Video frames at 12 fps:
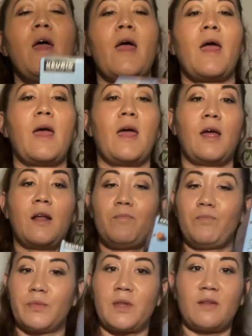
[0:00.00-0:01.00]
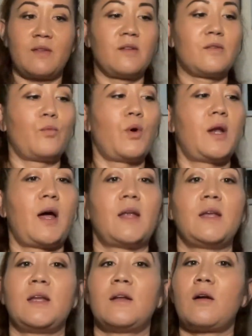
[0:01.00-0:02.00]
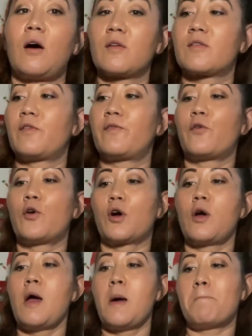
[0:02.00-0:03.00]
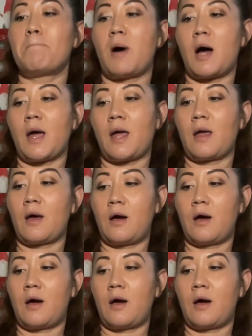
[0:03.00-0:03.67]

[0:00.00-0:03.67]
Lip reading: and this is what I needed also for my